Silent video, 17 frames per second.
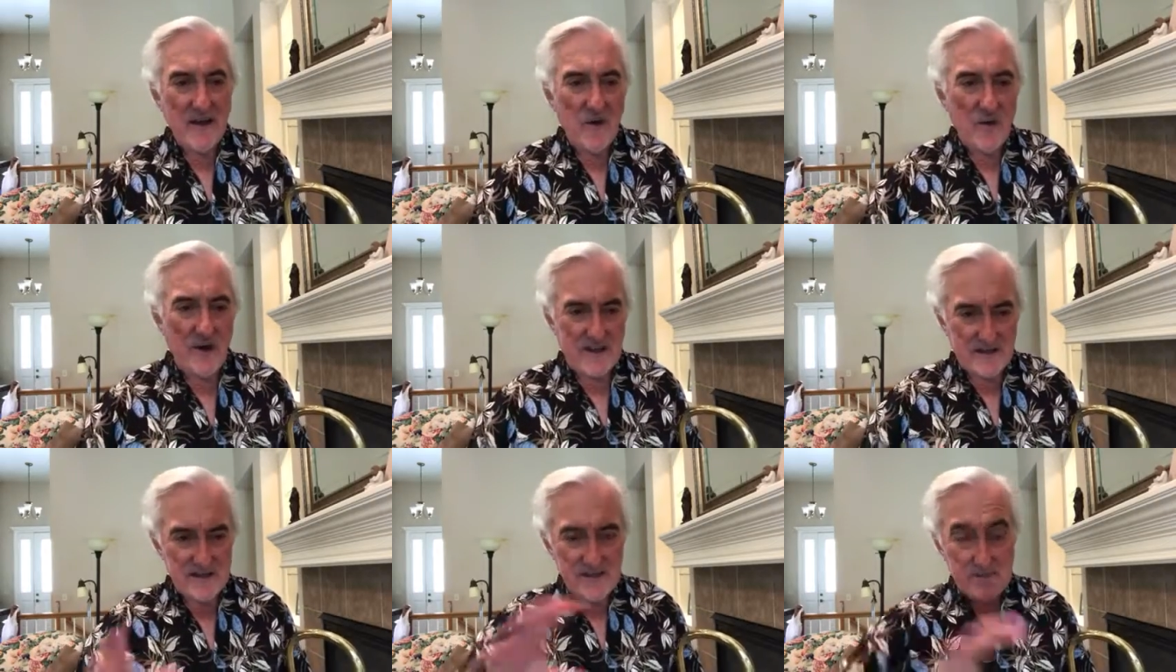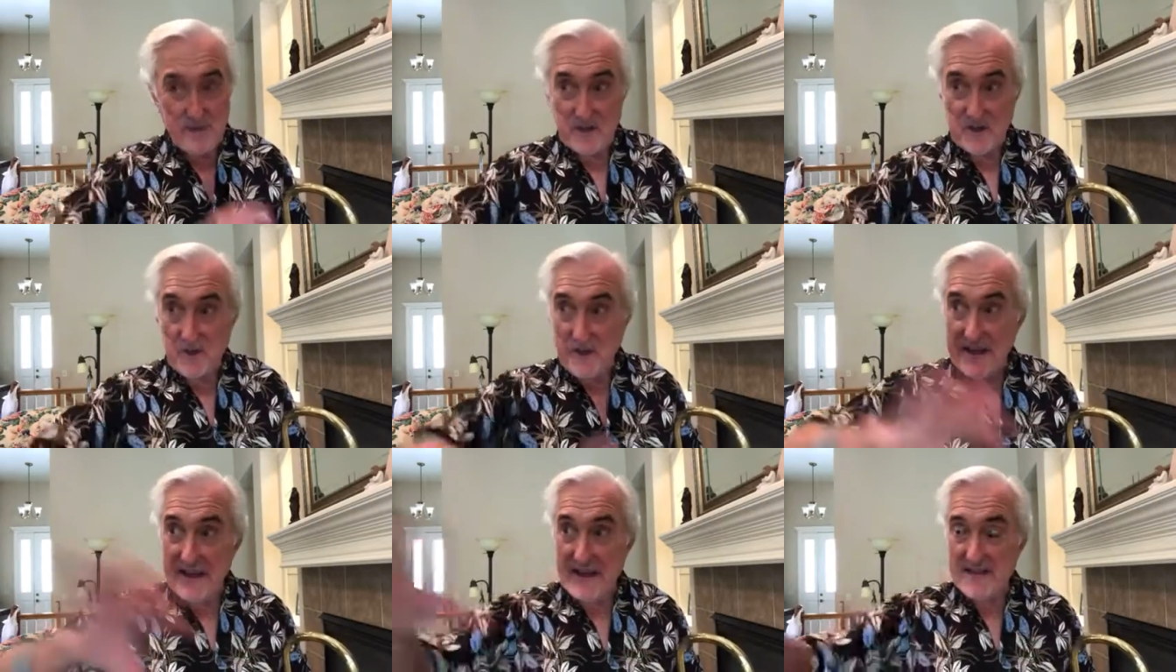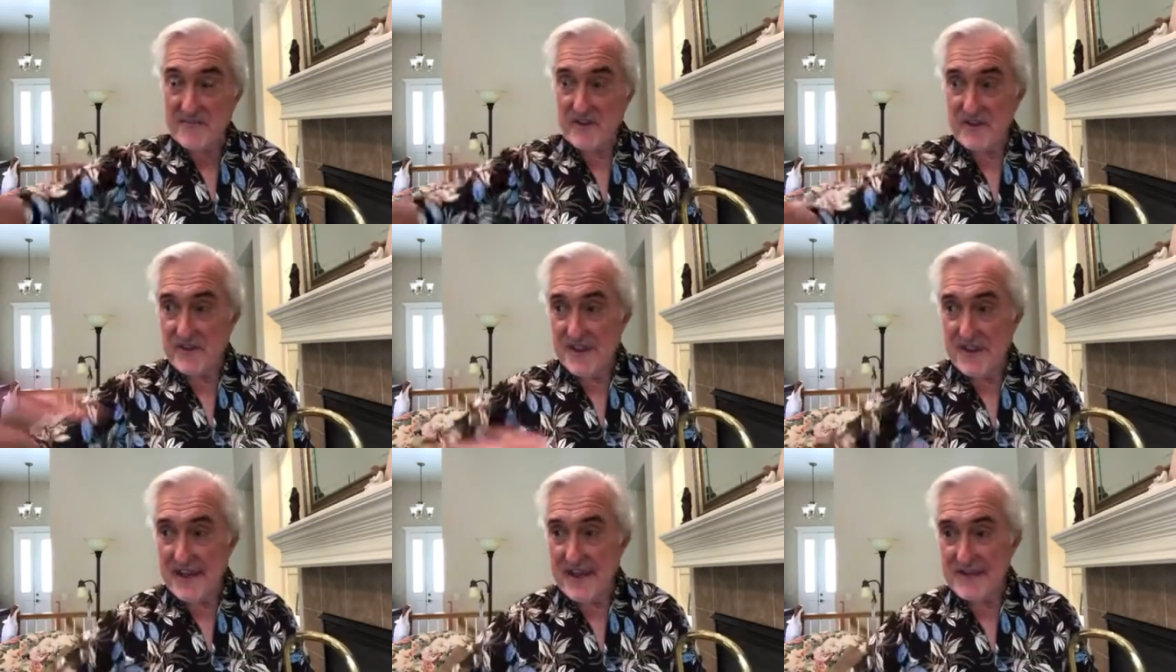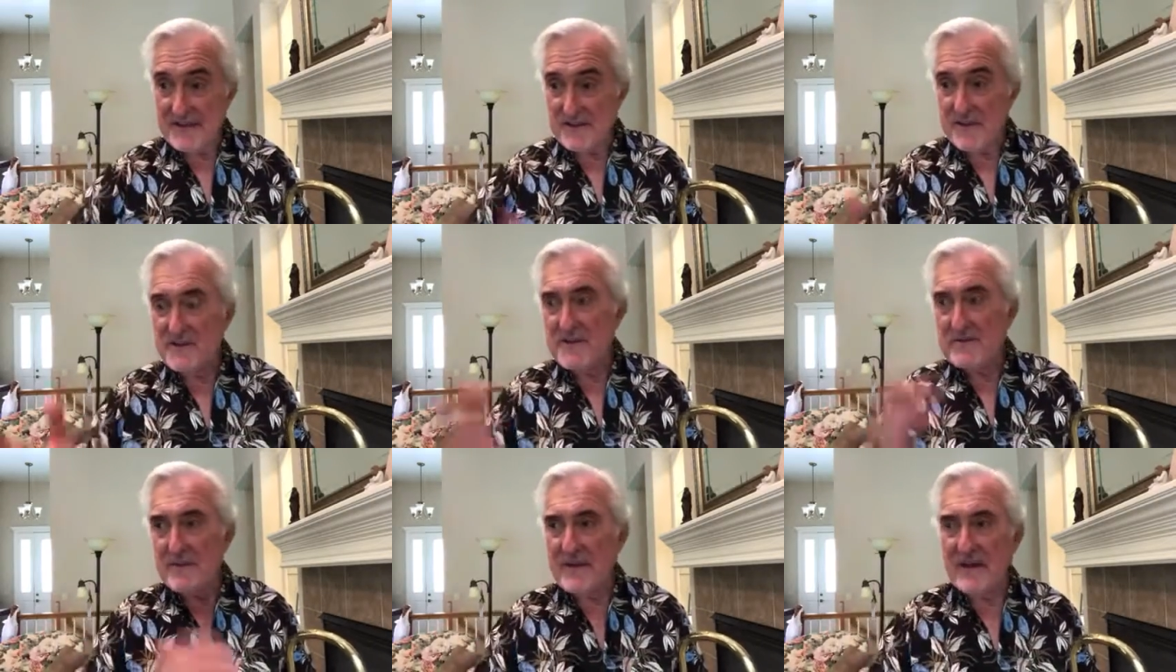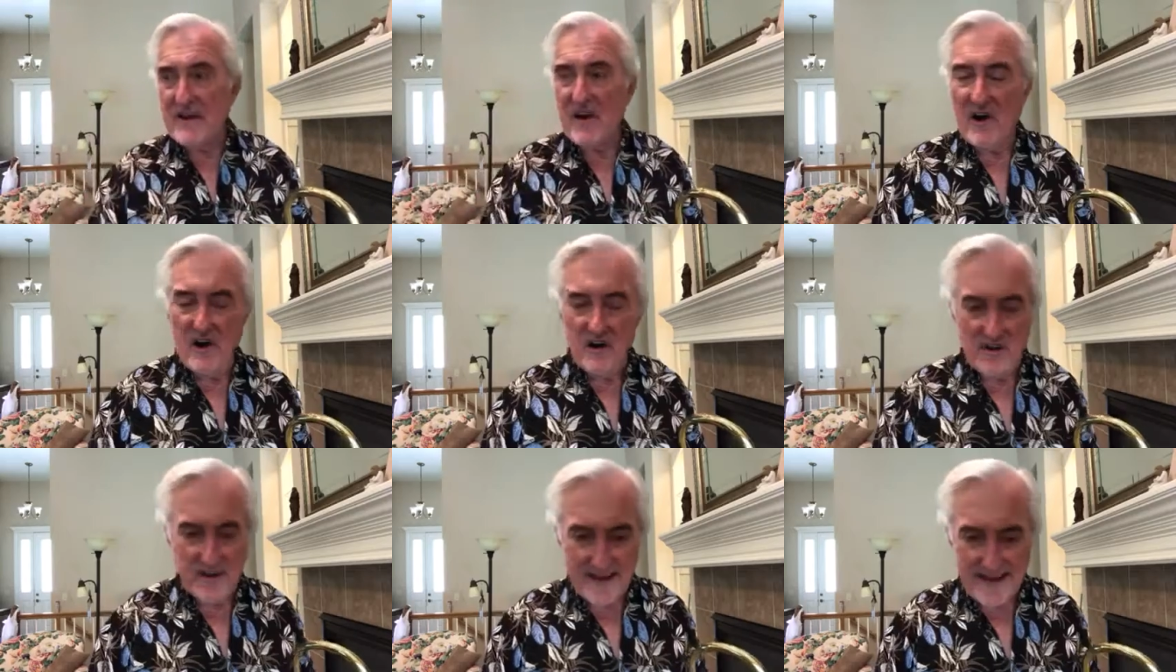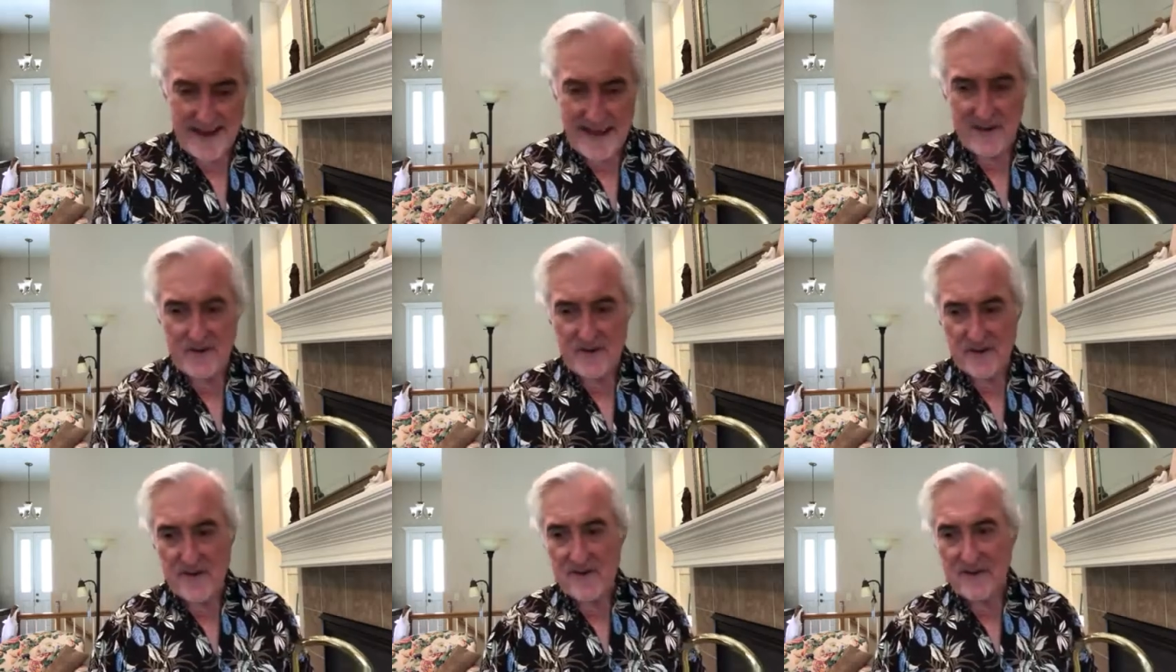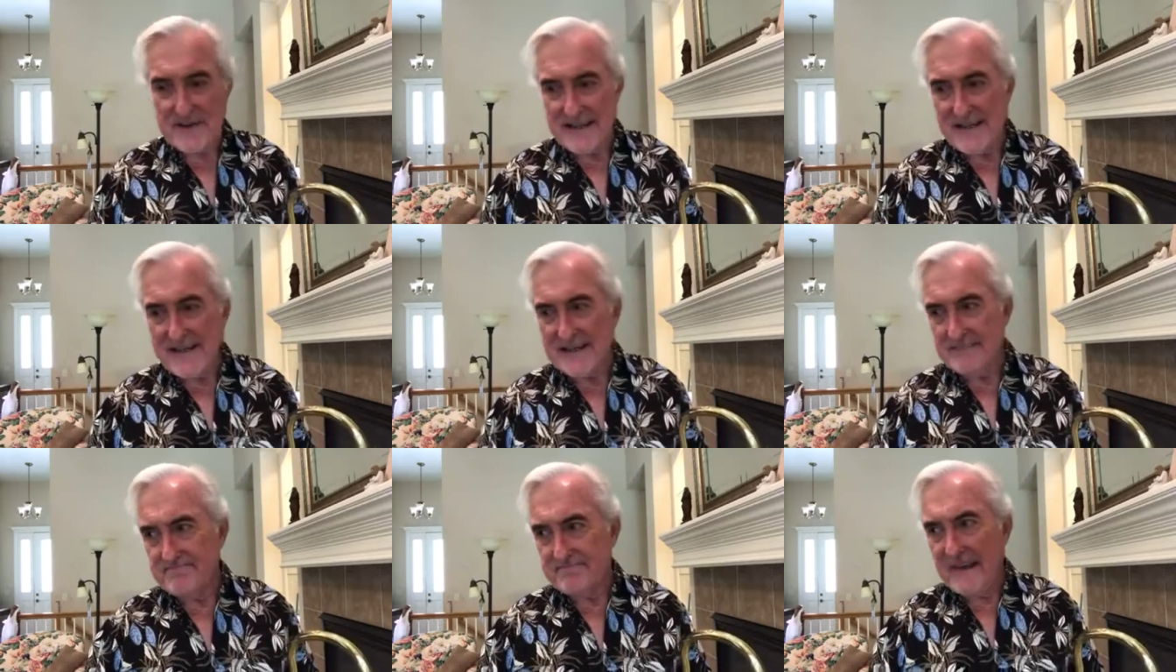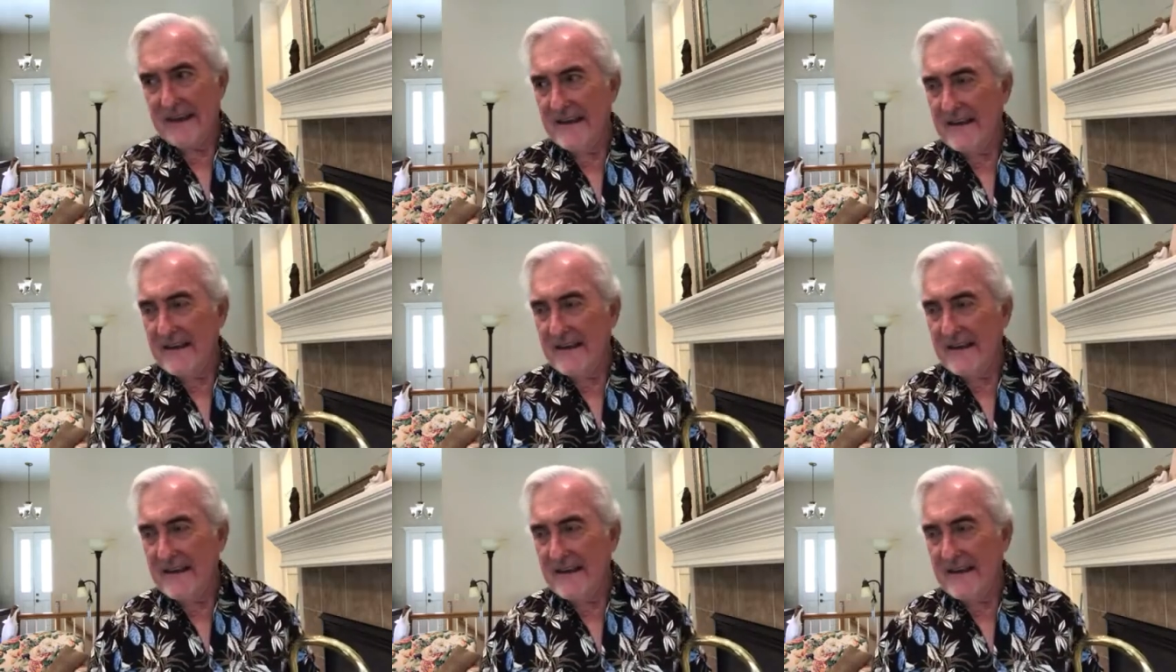What's between everything used to be called ether, and then